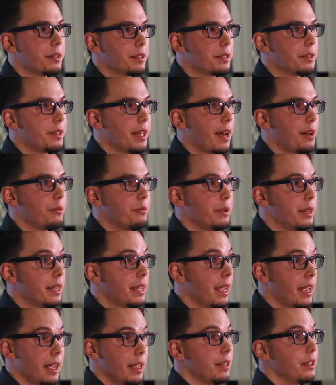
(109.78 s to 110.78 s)
is that we
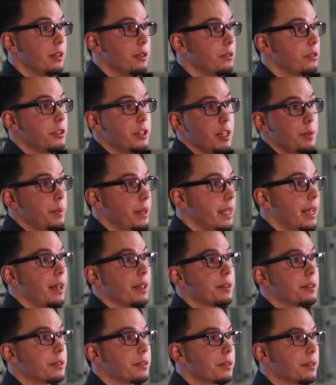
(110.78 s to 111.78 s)
can't use
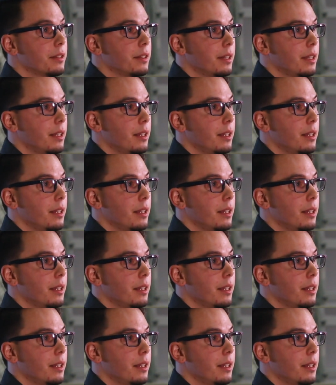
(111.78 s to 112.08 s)
GPS.